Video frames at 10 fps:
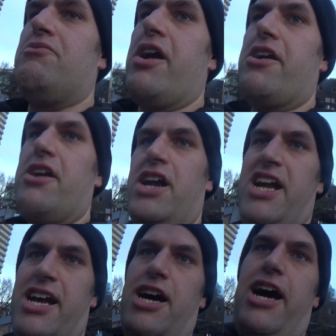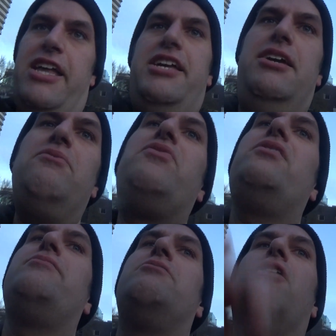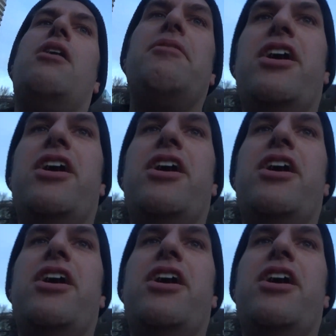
where I came from and where we